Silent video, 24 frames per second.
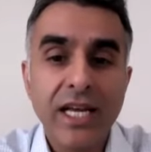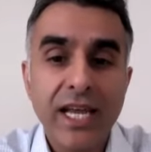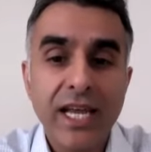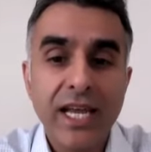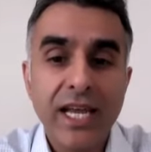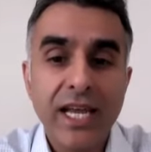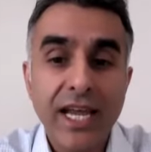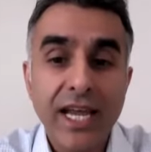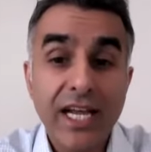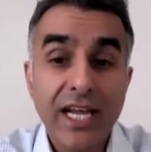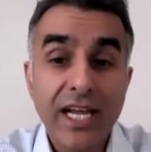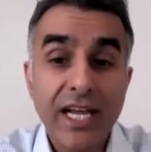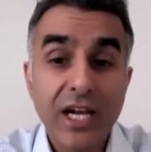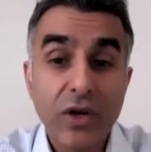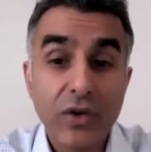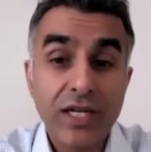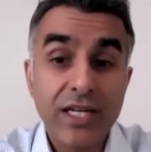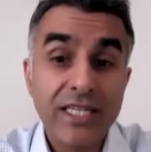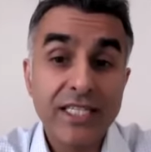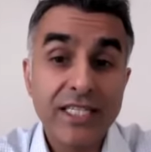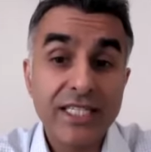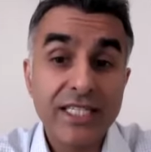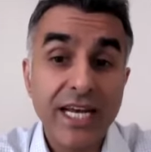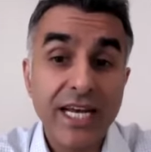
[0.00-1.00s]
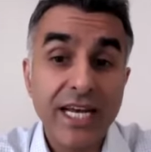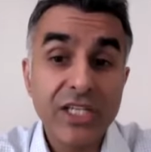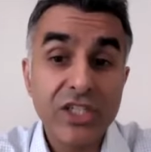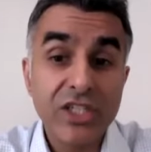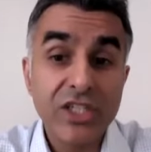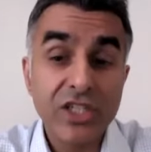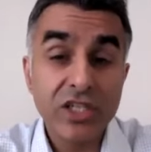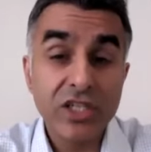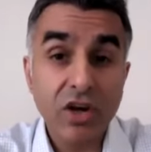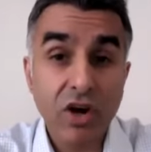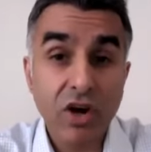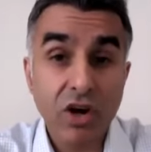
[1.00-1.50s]
including
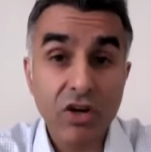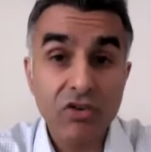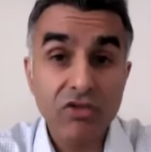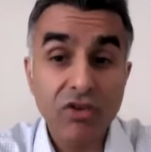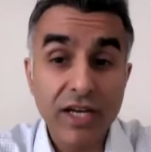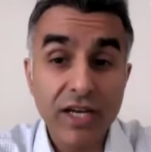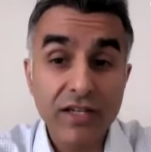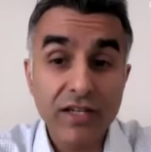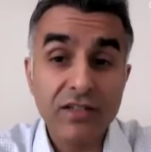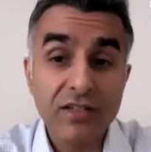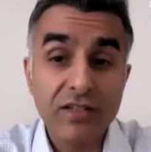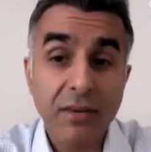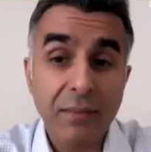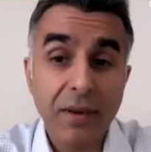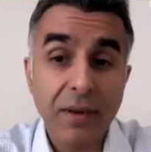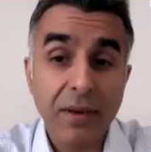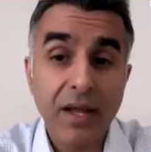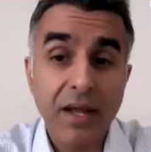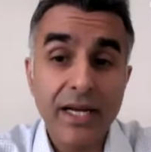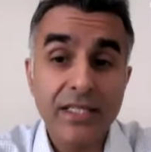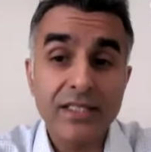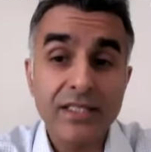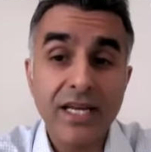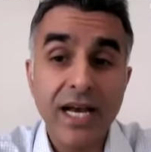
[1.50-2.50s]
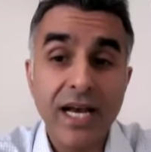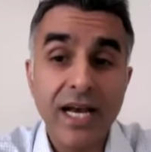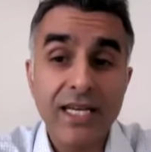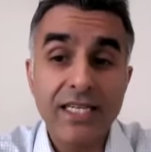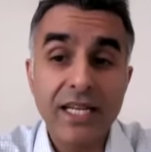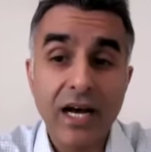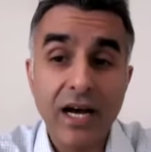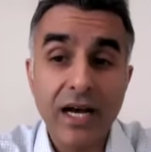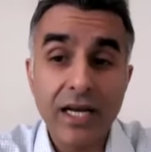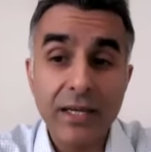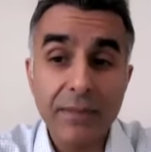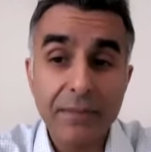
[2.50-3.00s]
litigation, contracts, compliance, and
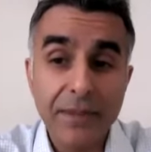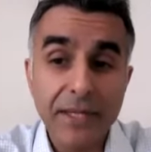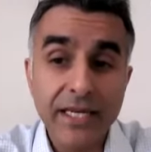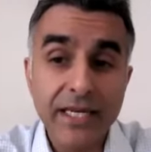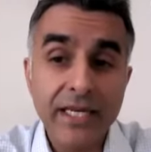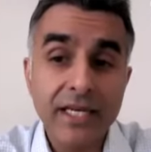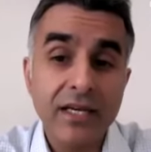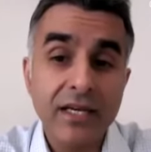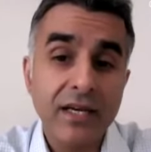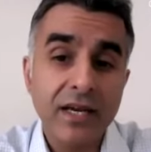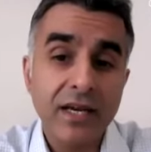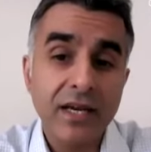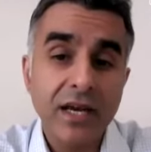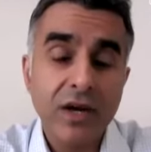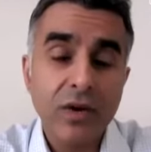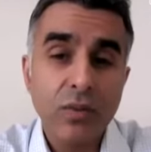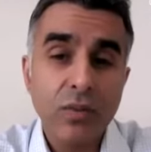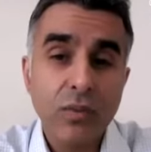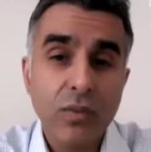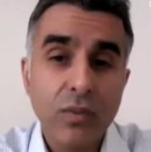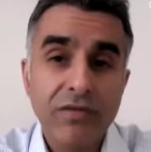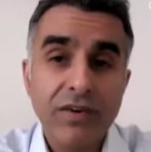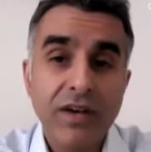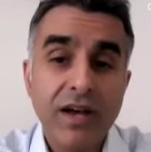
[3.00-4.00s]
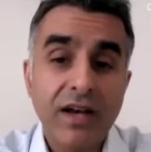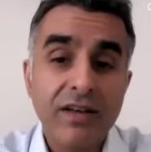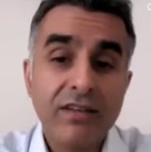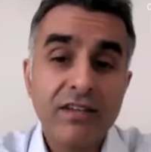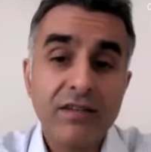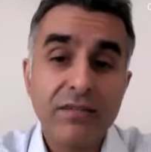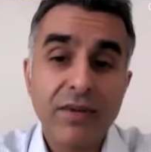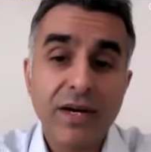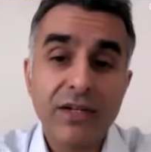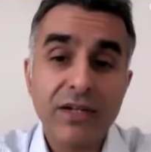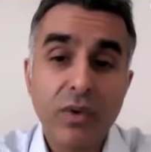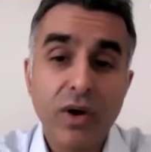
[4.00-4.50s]
IP, with
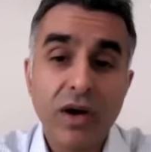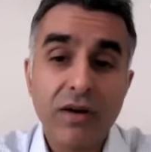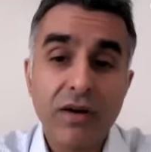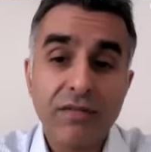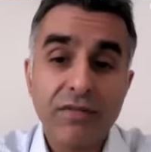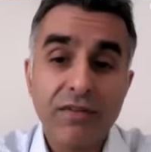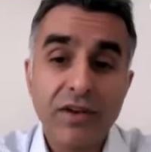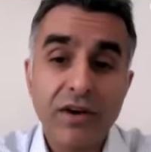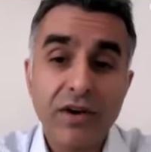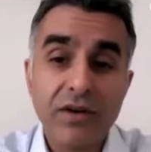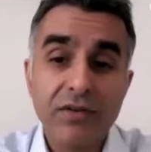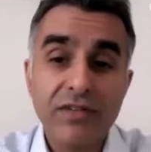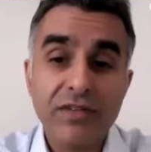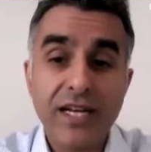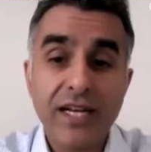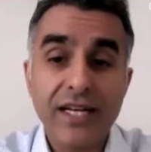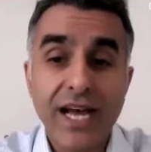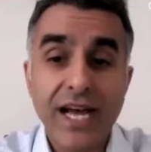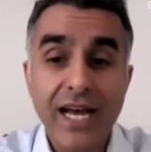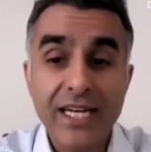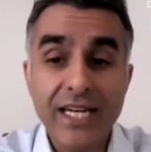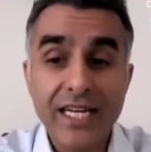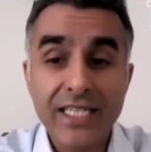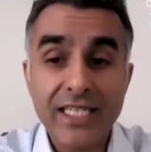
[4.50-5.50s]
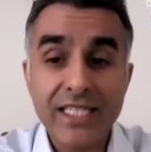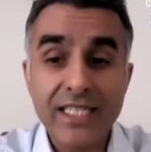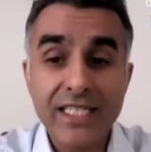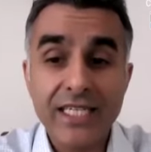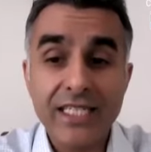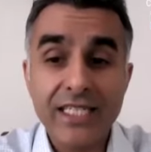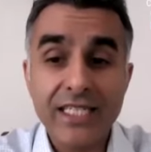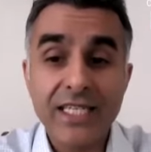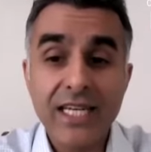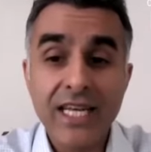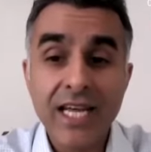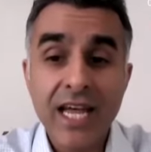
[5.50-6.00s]
customized workflows and
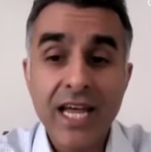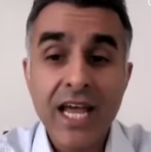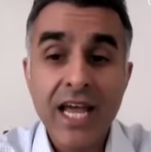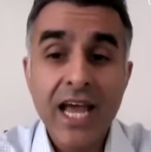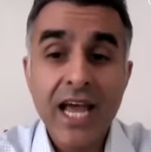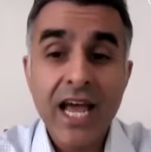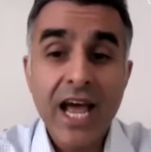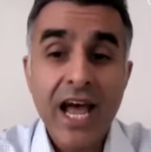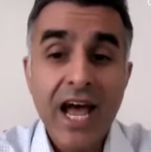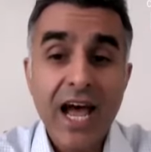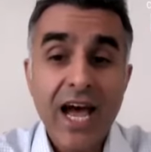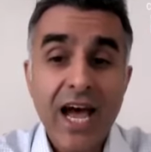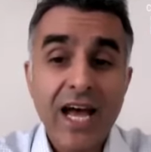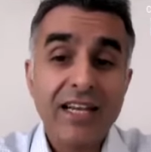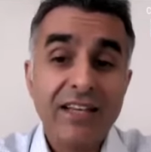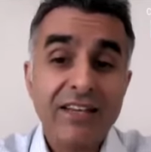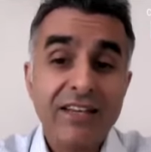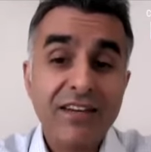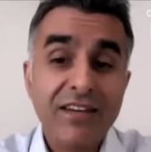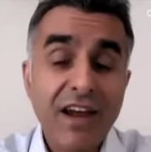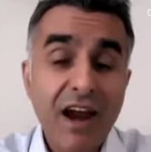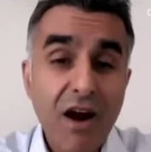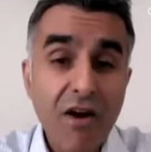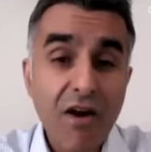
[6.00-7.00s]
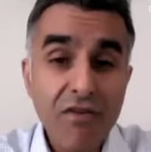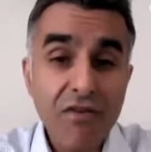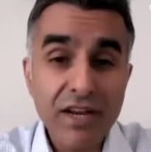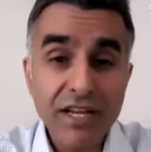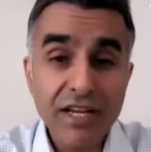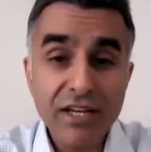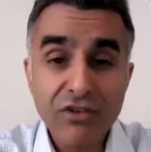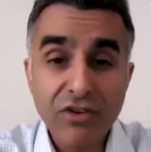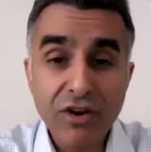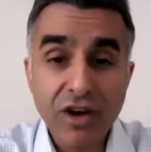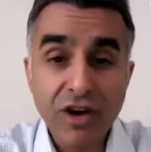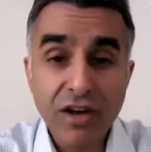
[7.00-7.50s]
analytics, and is currently
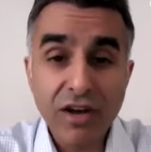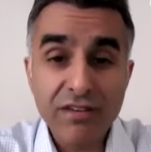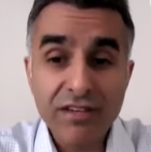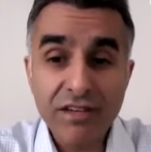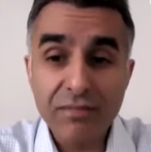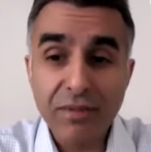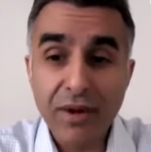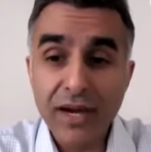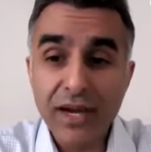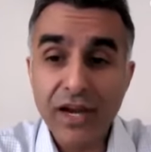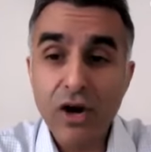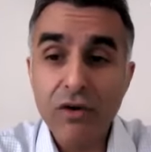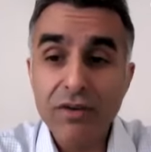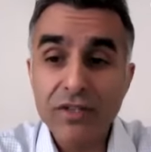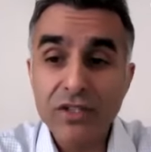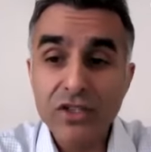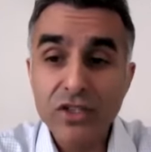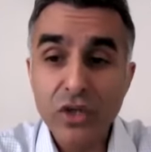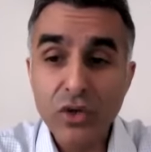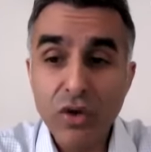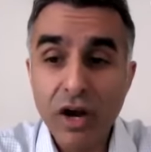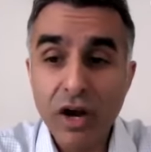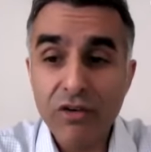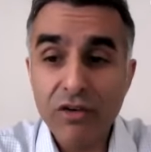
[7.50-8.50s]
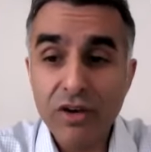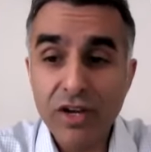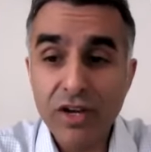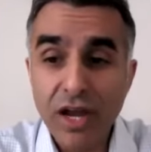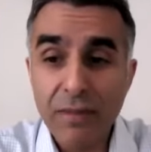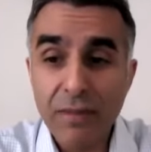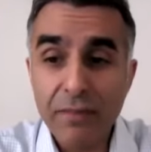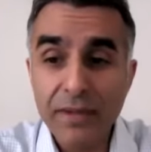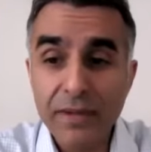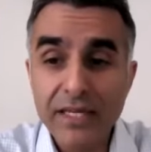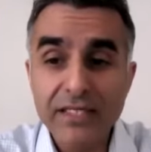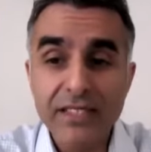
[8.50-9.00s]
trusted by over 200
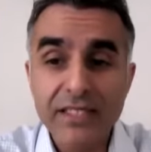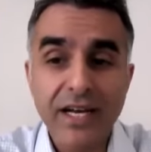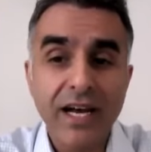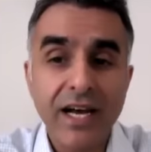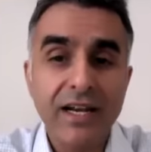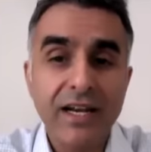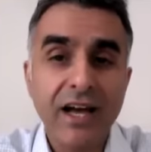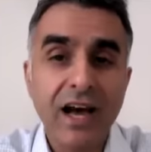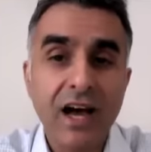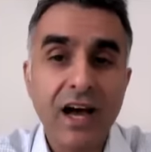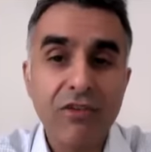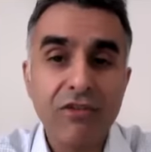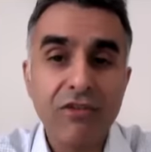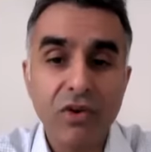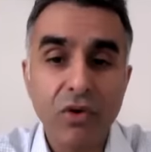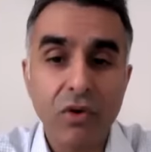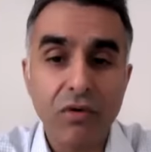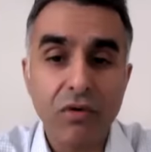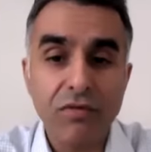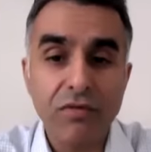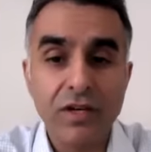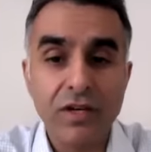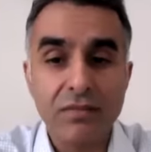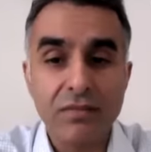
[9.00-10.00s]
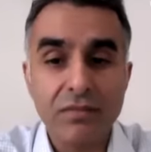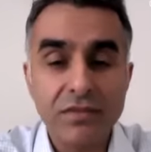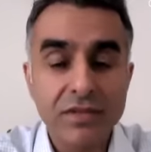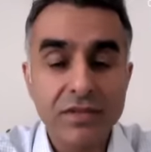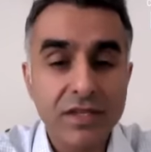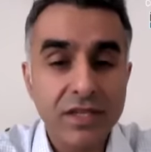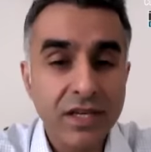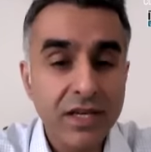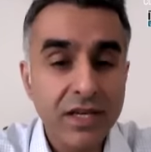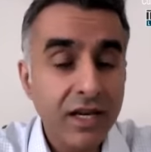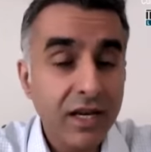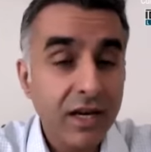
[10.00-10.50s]
companies and 100 law firms,
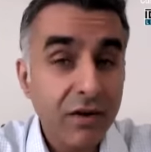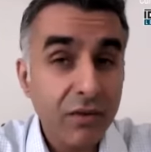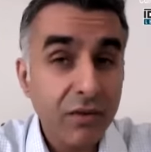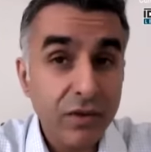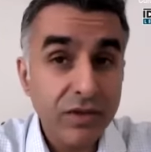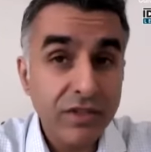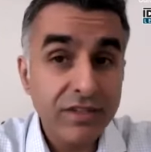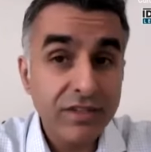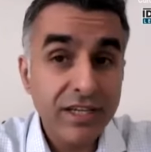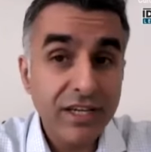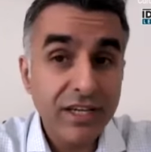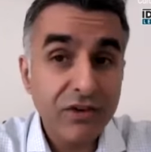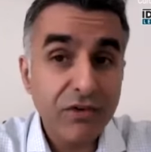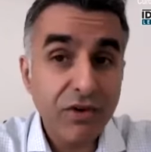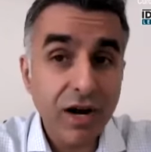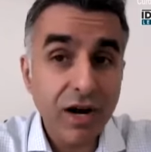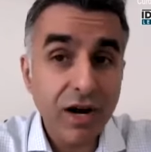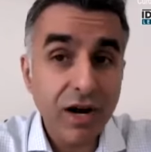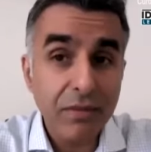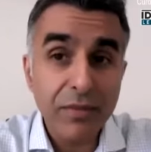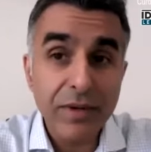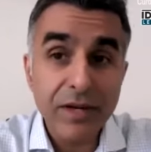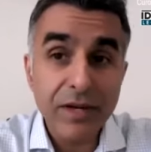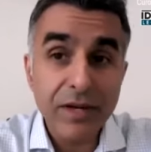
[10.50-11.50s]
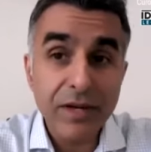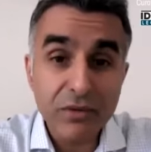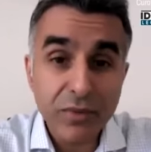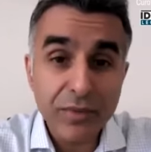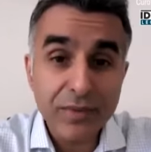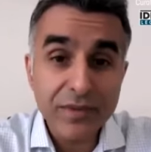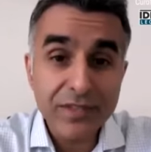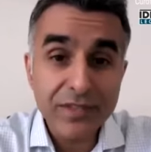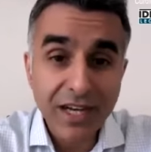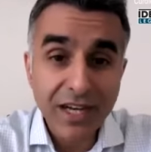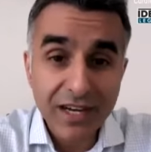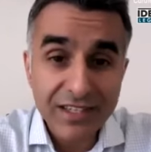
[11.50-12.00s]
which is incredible because when
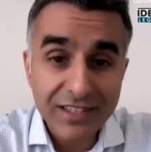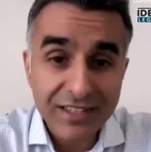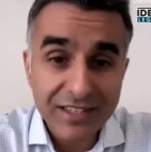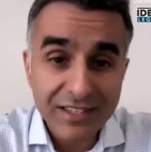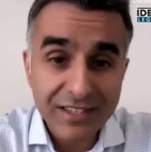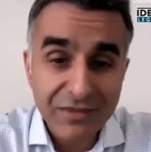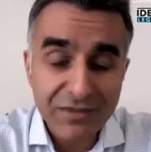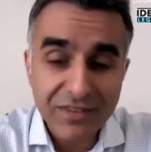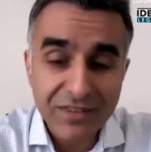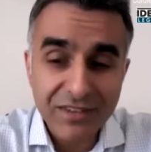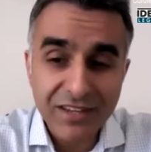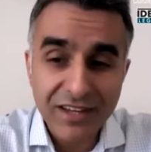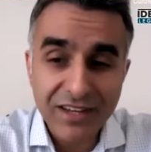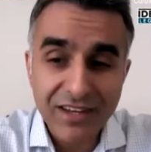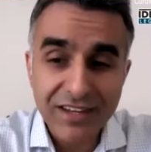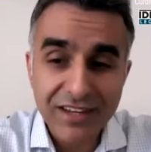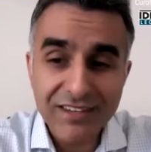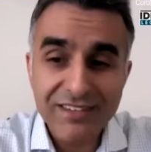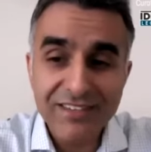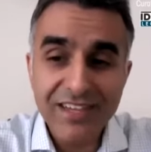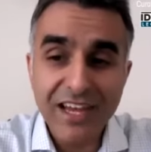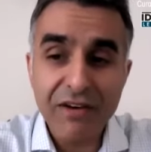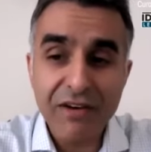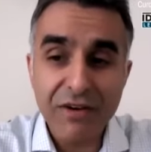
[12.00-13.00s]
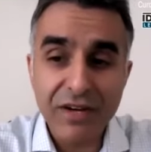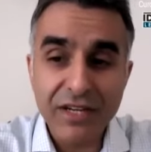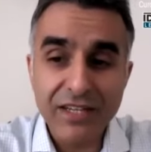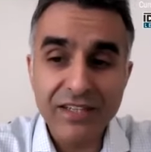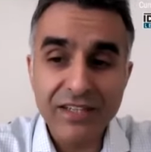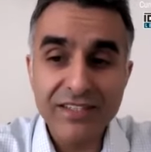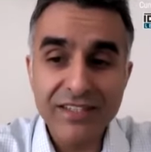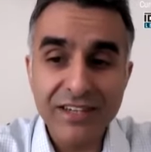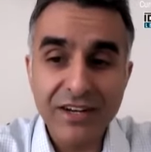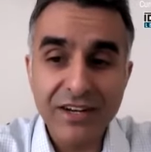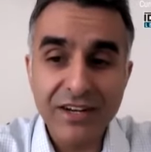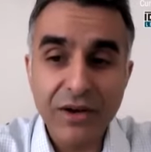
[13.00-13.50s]
we started the series,
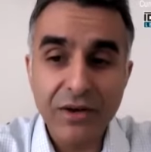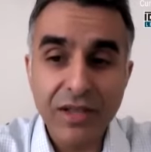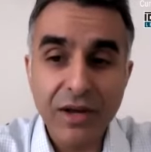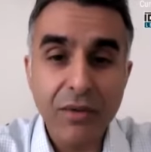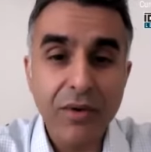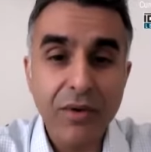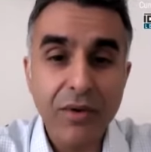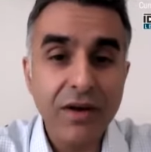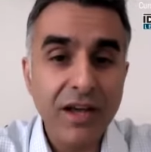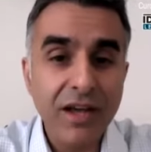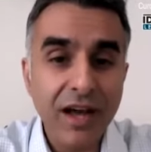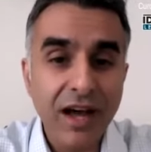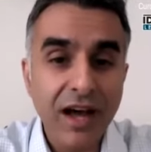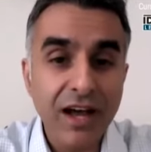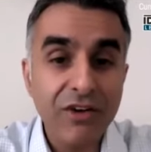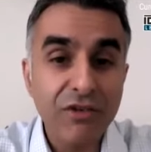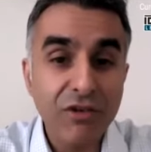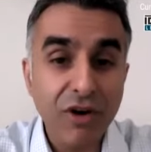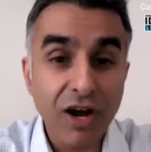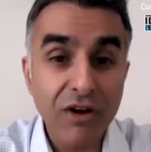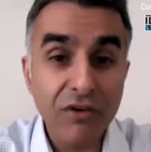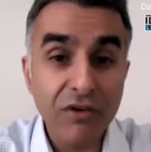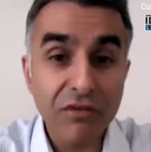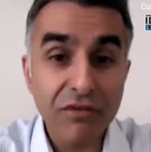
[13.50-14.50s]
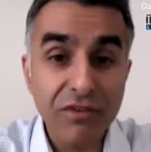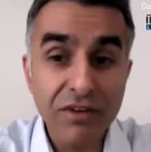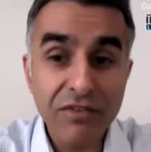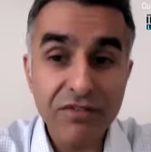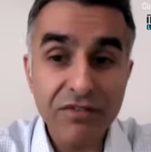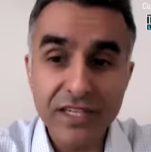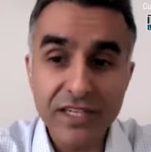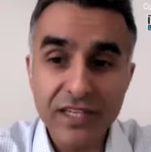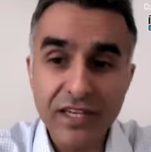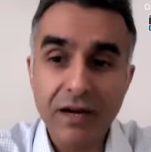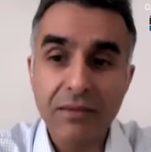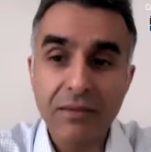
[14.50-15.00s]
there were under
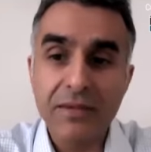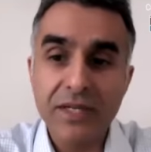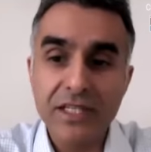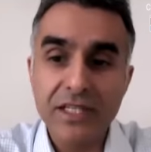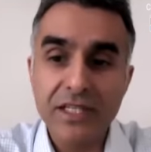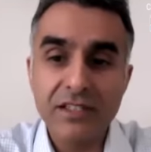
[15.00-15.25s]
150 companies.